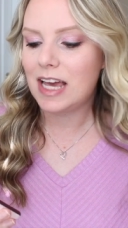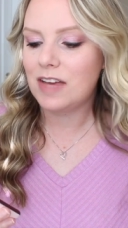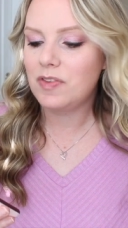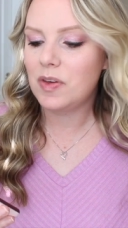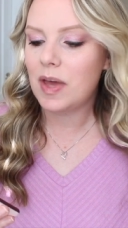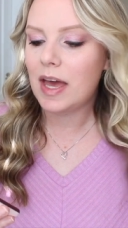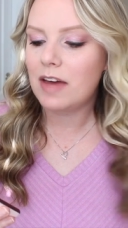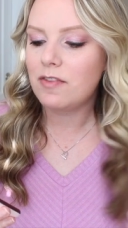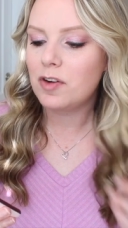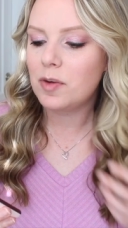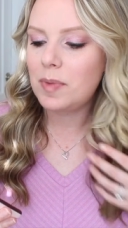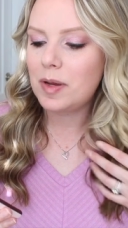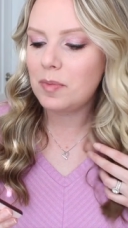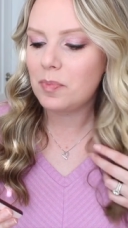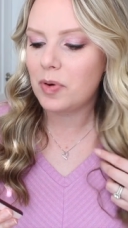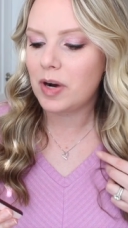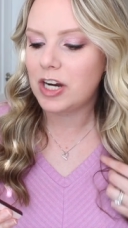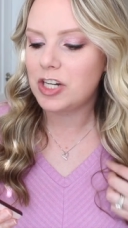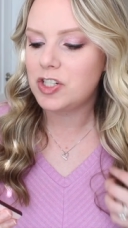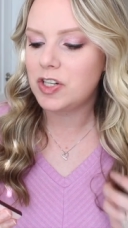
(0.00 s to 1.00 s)
have you ever
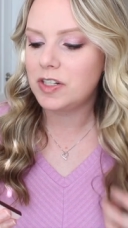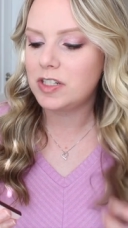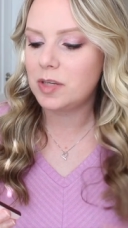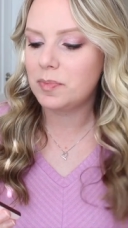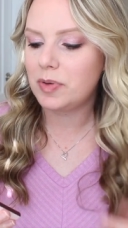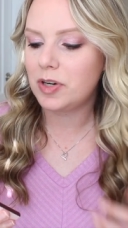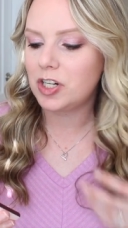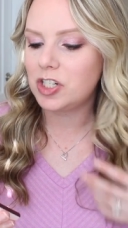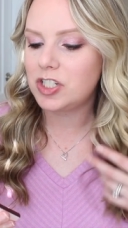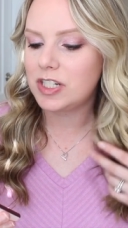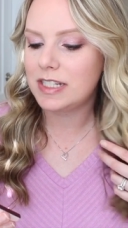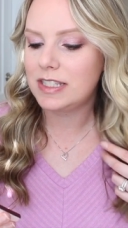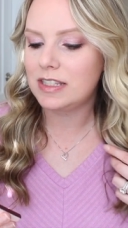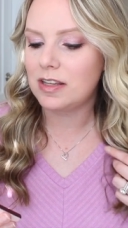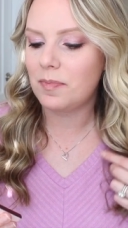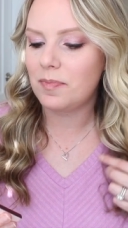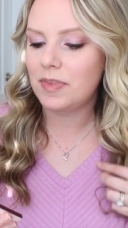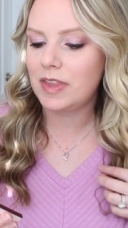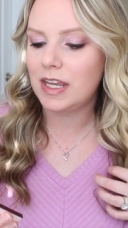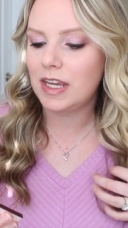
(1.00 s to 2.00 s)
been pressured to purchase
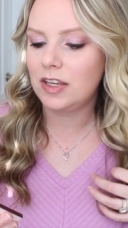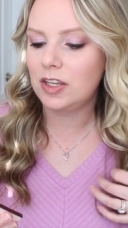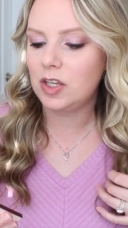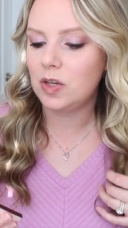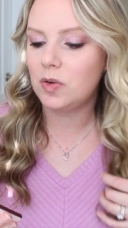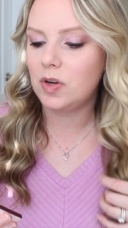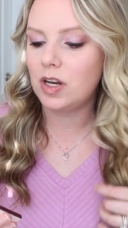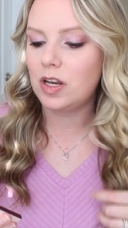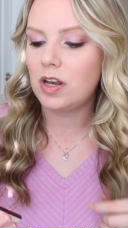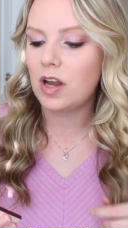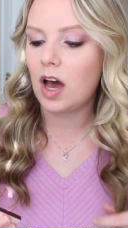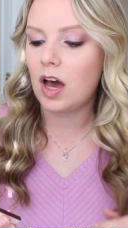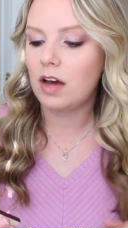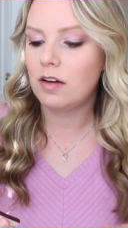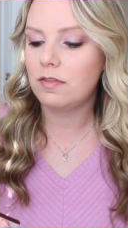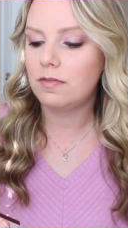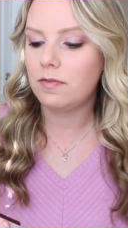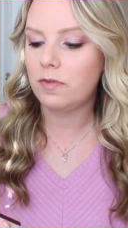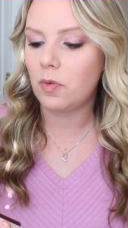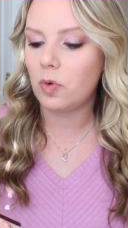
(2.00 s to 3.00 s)
something you could
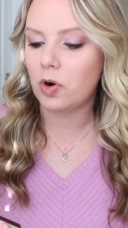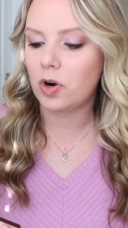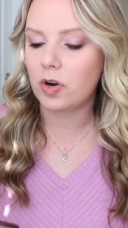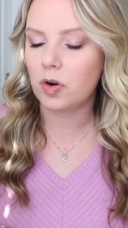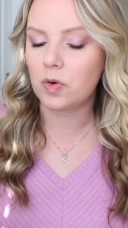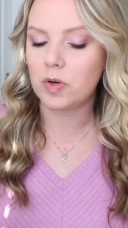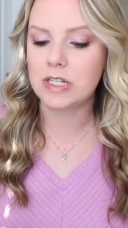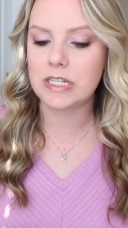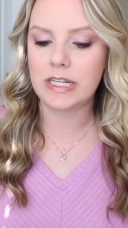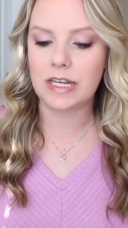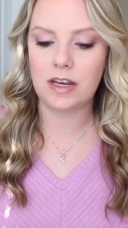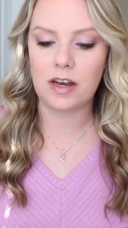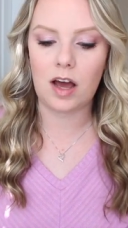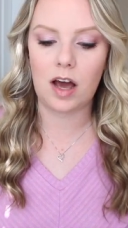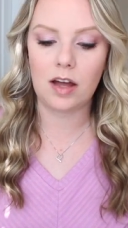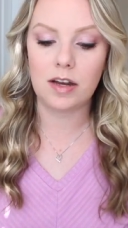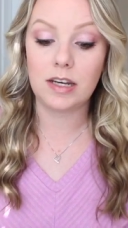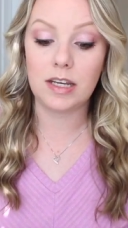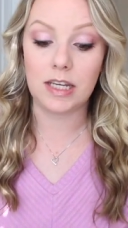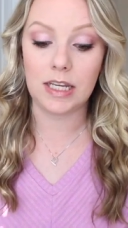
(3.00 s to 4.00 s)
not afford or did
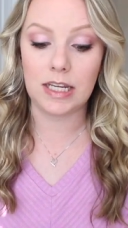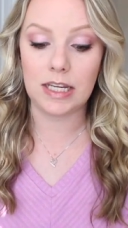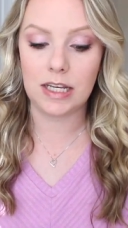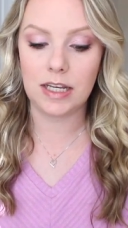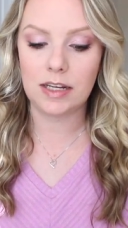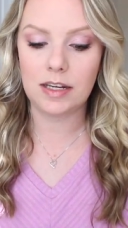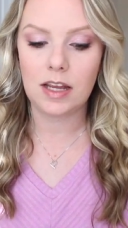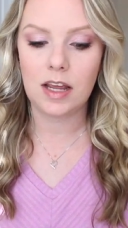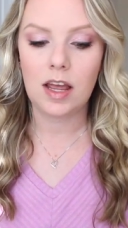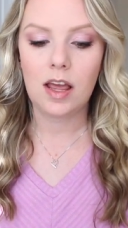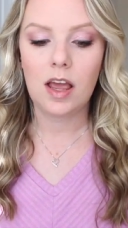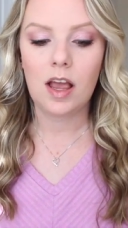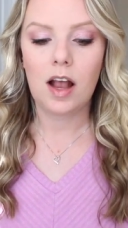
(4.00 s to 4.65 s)
not need?